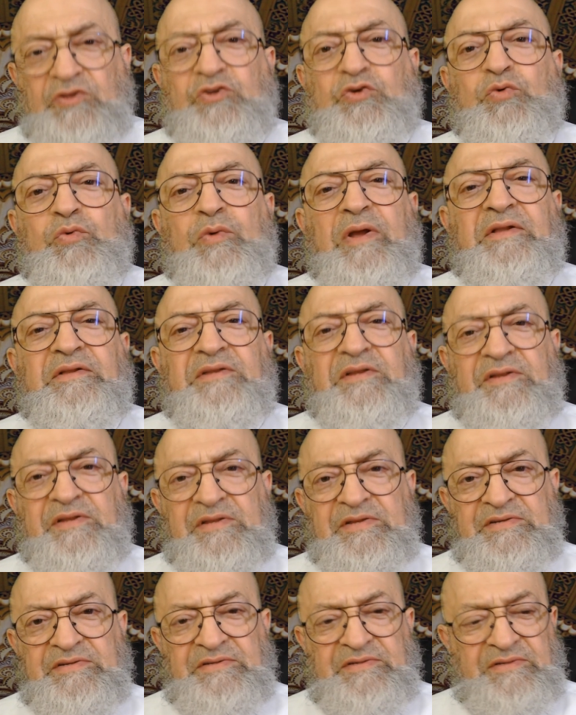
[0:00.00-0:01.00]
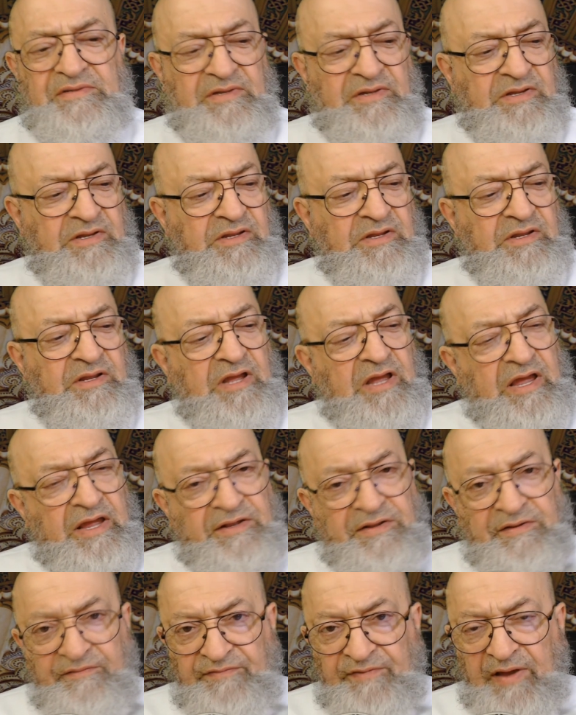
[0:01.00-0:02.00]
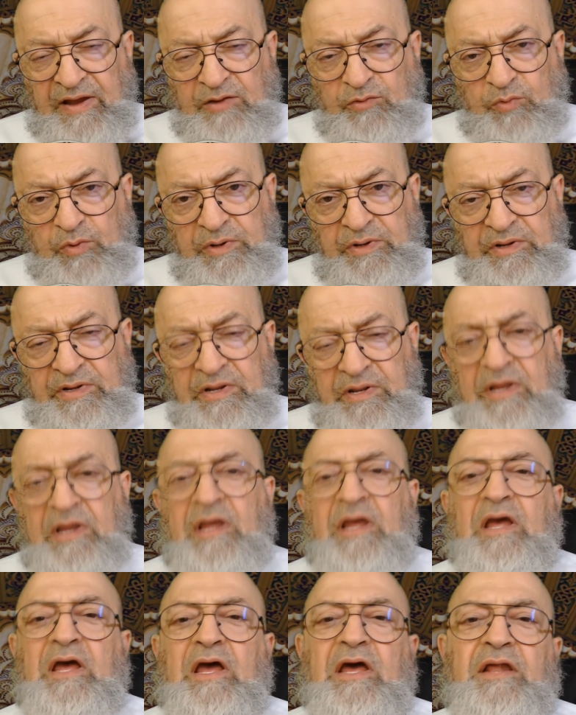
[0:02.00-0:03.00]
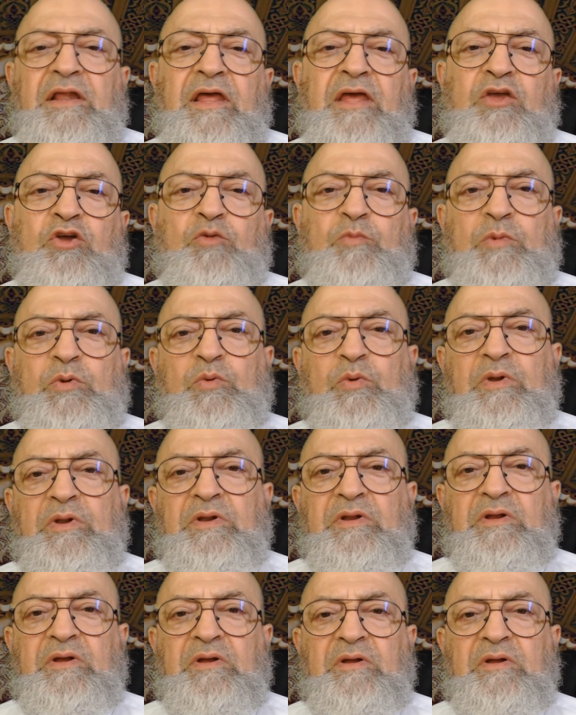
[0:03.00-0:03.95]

two entities, a divine one and a human one.